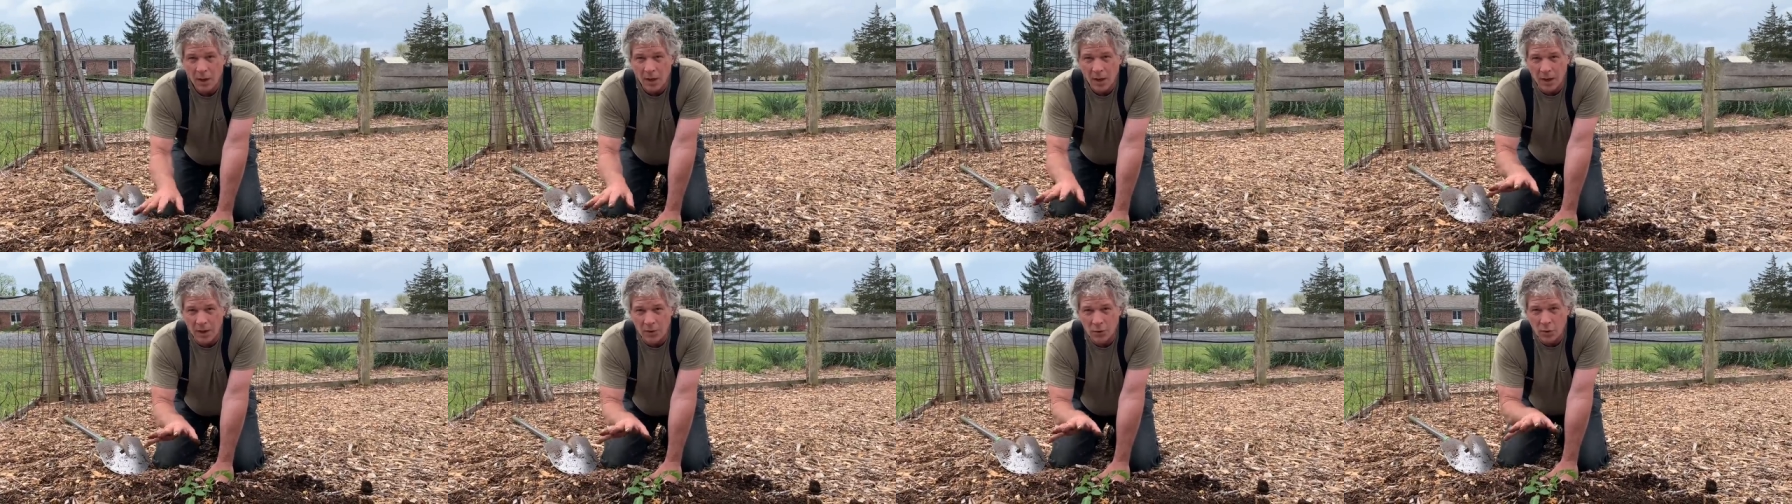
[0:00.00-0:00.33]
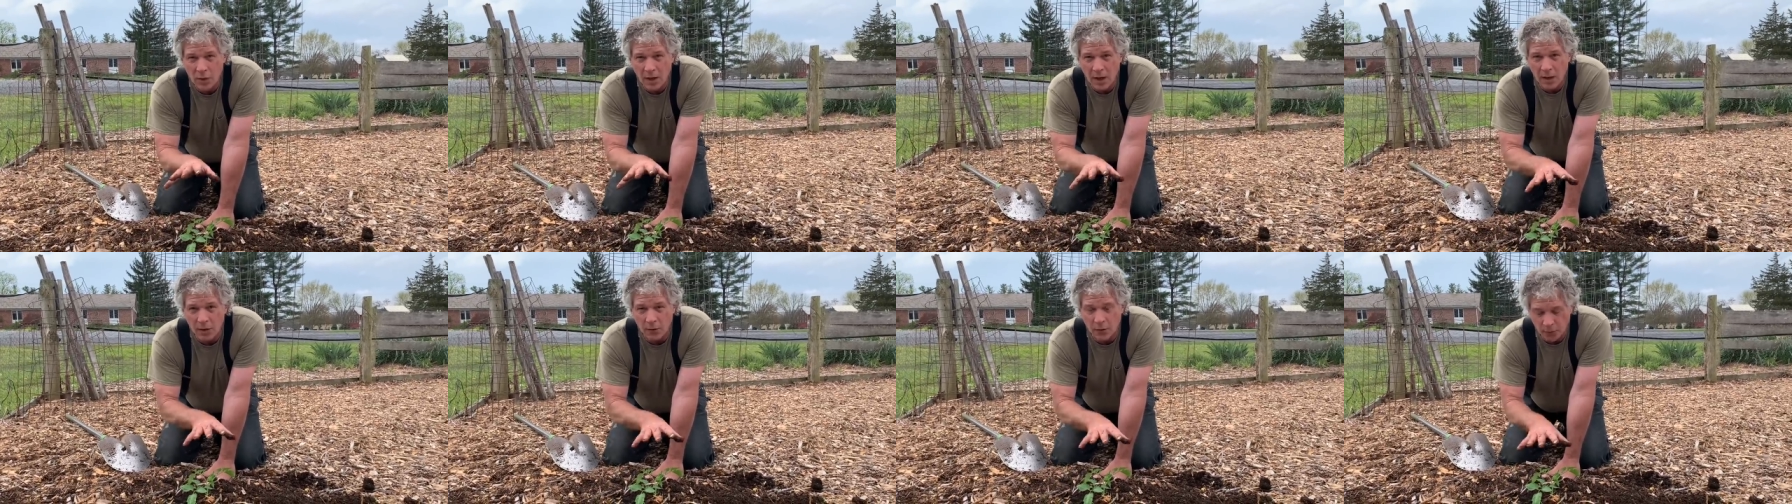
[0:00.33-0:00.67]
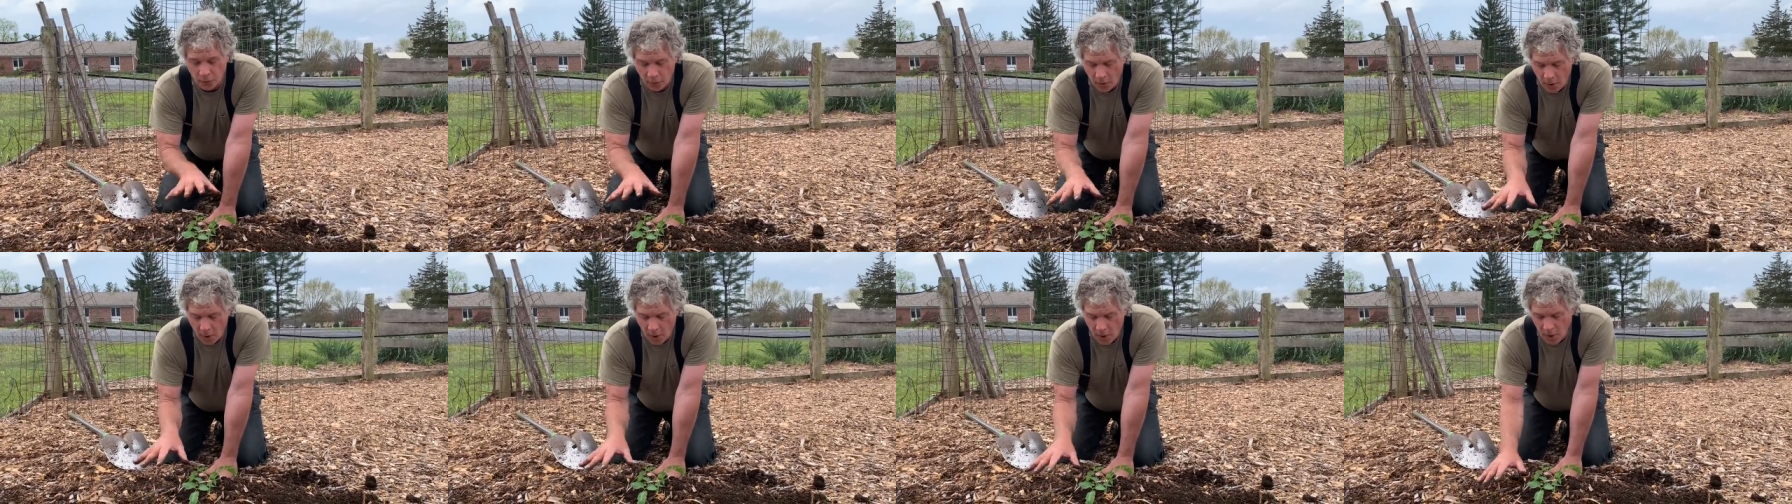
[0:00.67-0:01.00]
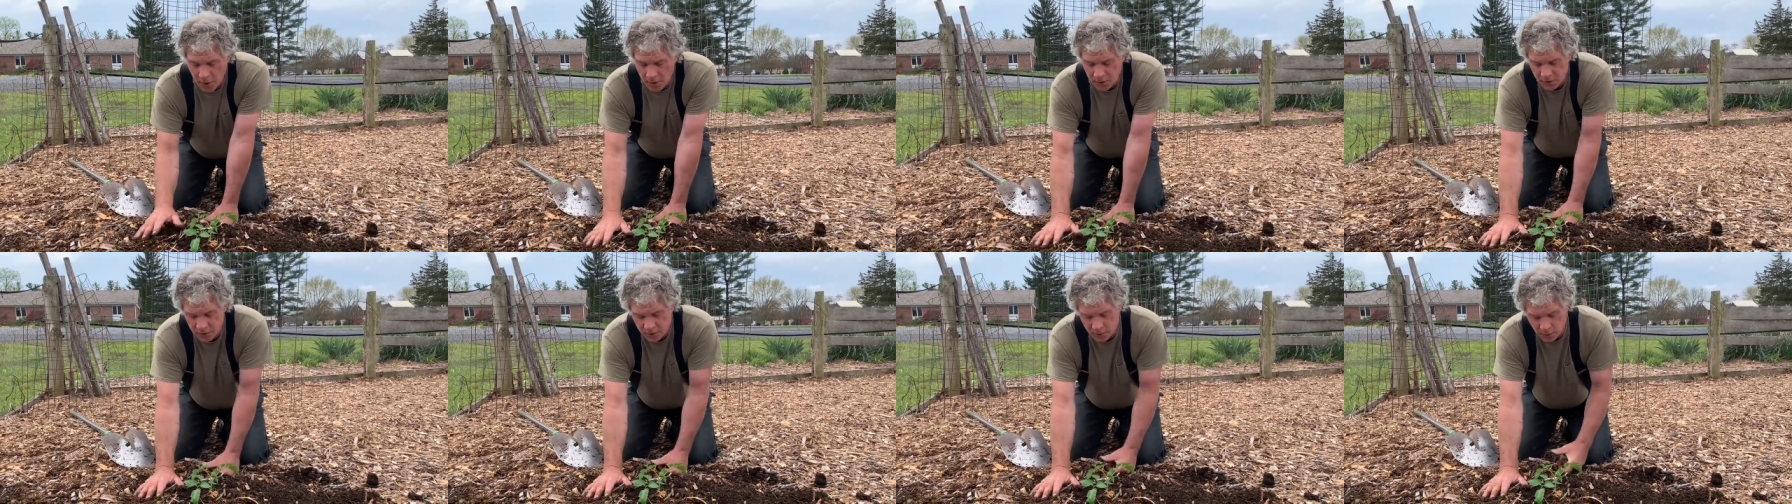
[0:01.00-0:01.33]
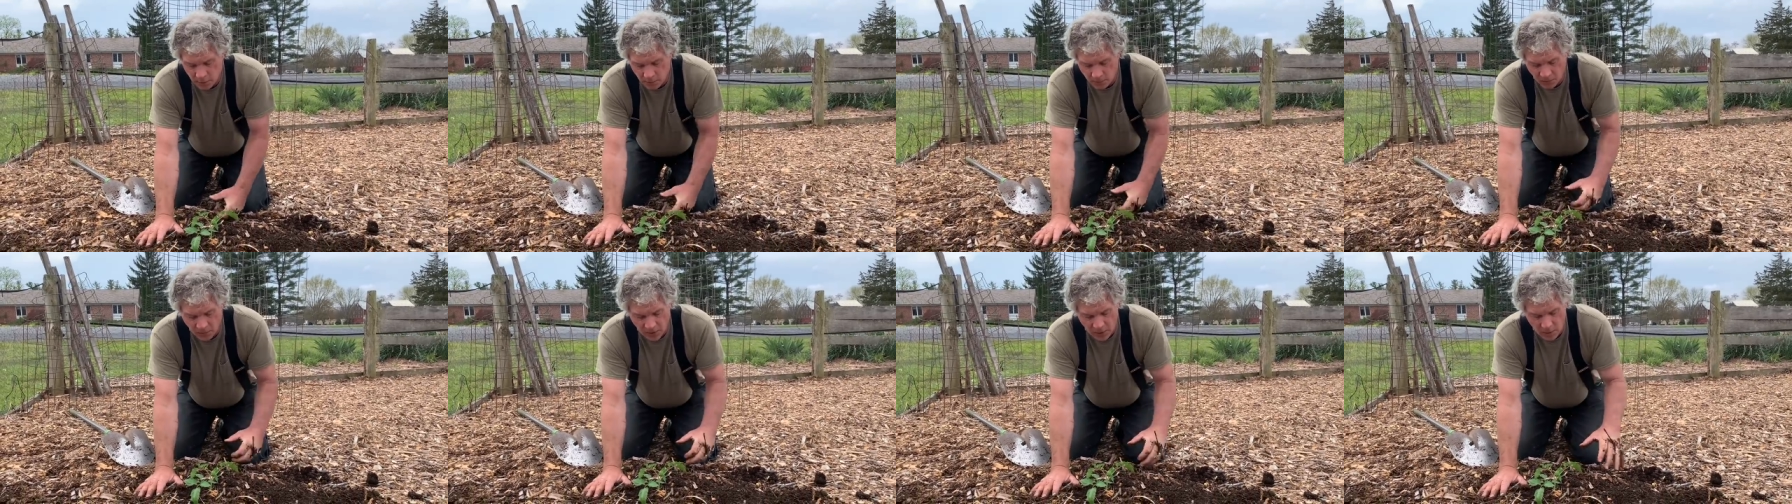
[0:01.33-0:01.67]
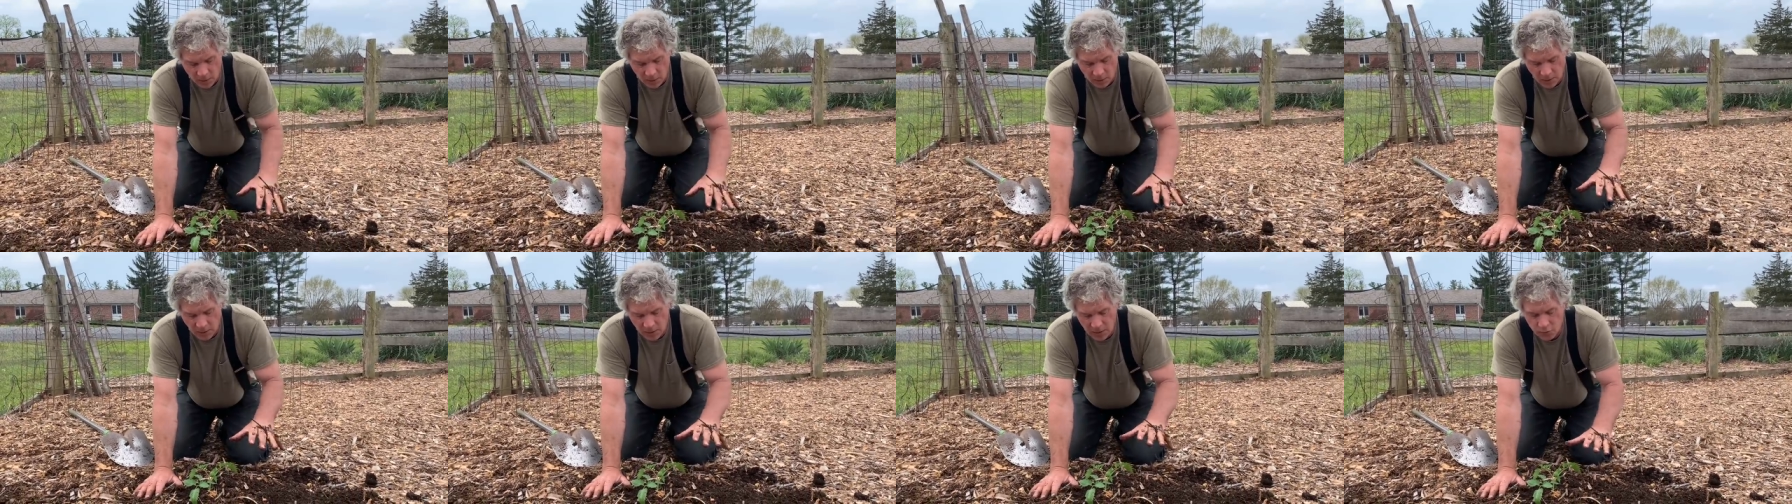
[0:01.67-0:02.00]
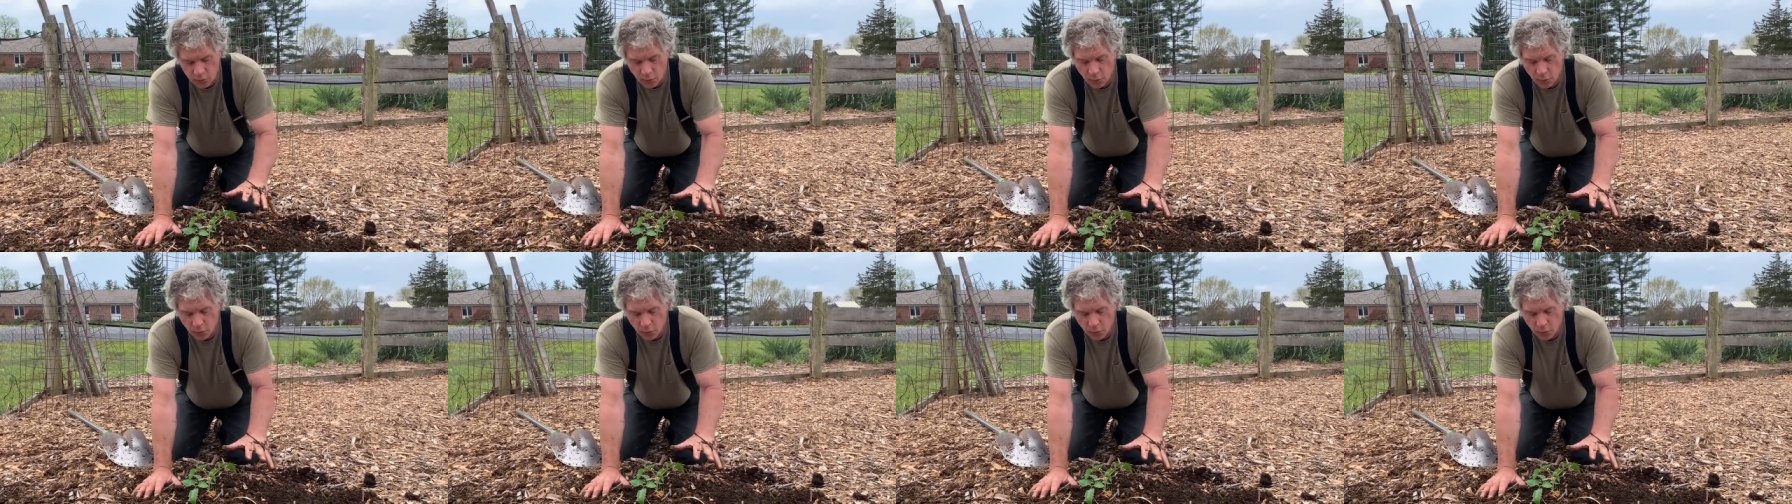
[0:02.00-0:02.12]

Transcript: and you get a frost, these